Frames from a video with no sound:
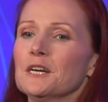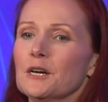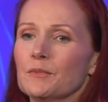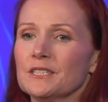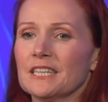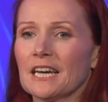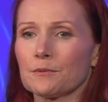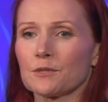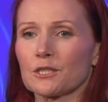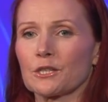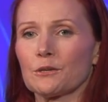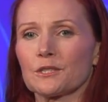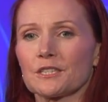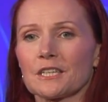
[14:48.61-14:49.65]
my dad was
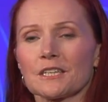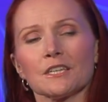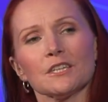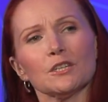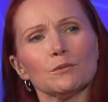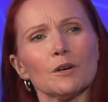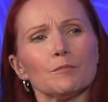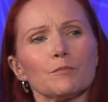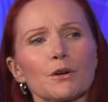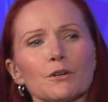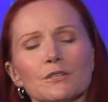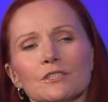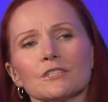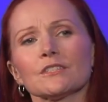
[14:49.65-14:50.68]
always like, you know what
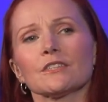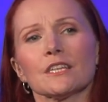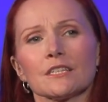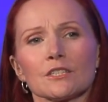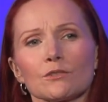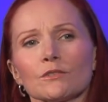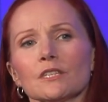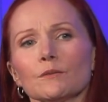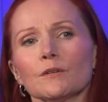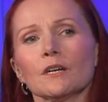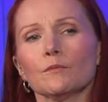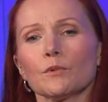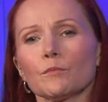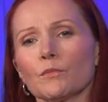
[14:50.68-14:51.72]
burns things really
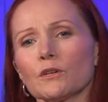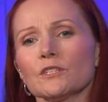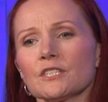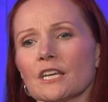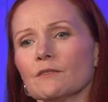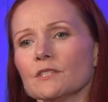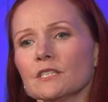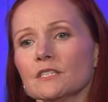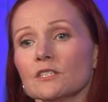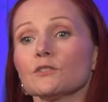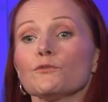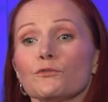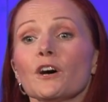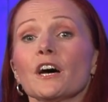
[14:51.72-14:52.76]
well, but burns evidence?
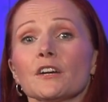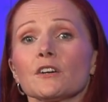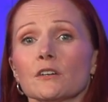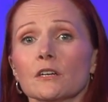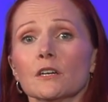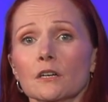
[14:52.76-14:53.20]
Fire.